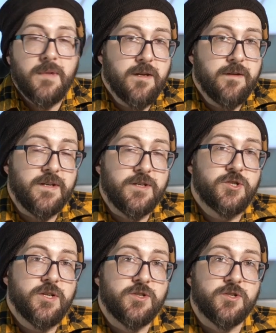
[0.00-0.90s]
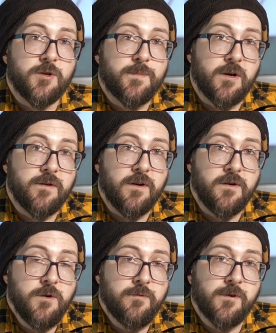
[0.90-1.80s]
Many of these changes are part of our
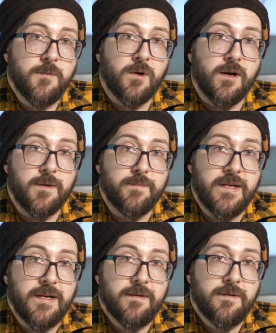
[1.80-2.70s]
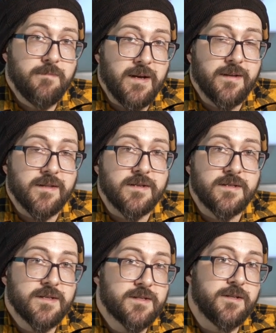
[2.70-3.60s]
new firmware update, meaning that
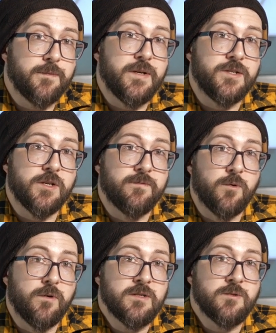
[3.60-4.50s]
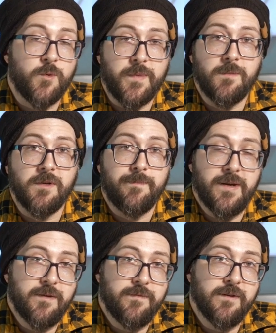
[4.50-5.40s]
existing PJ40s will be able to
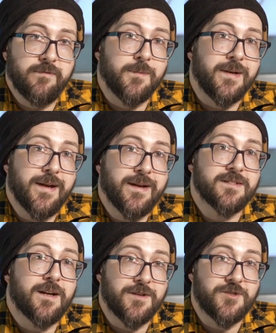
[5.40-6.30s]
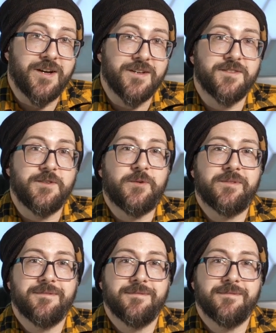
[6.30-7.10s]
benefit from enhanced contrast soon.